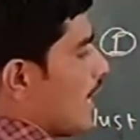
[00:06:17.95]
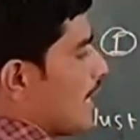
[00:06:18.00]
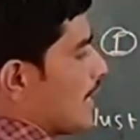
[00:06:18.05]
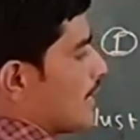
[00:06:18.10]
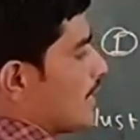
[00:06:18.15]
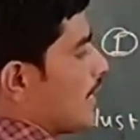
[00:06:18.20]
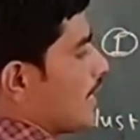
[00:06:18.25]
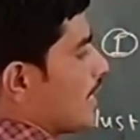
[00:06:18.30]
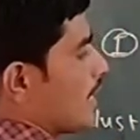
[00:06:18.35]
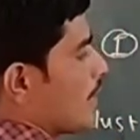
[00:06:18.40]

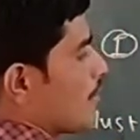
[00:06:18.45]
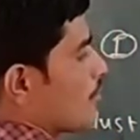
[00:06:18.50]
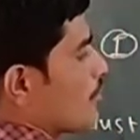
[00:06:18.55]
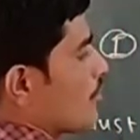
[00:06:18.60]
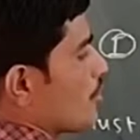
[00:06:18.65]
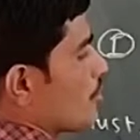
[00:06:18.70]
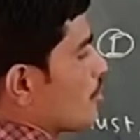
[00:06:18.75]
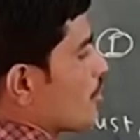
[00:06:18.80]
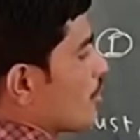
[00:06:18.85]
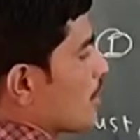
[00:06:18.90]
and that I am
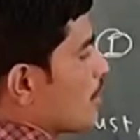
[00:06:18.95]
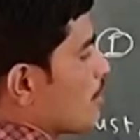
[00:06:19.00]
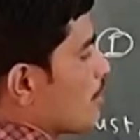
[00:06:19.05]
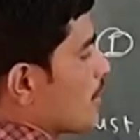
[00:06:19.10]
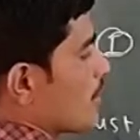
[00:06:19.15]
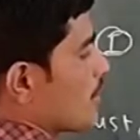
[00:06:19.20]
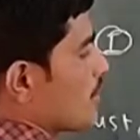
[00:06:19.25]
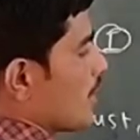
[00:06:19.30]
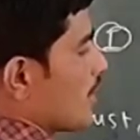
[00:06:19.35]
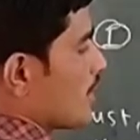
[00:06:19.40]
going to
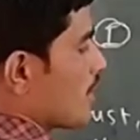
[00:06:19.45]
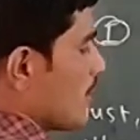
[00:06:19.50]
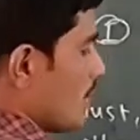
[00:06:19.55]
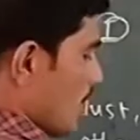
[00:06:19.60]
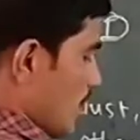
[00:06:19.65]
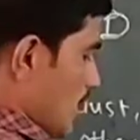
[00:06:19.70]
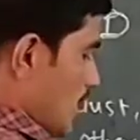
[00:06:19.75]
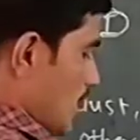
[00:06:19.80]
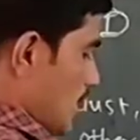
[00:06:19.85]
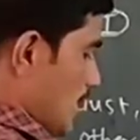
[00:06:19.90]
represent
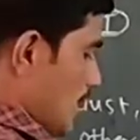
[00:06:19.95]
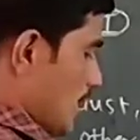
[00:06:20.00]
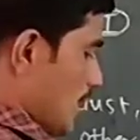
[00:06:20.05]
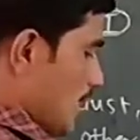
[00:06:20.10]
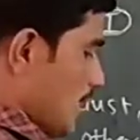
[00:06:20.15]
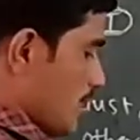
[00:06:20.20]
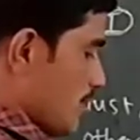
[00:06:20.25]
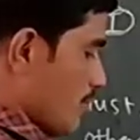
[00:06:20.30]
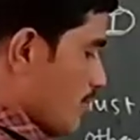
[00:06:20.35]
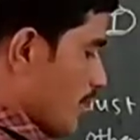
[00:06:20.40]
in
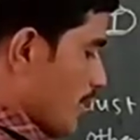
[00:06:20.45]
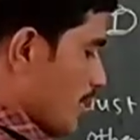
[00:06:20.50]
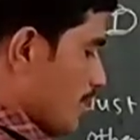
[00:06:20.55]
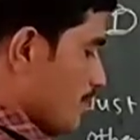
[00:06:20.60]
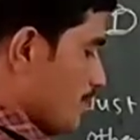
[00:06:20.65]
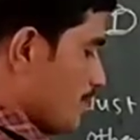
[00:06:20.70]
this way.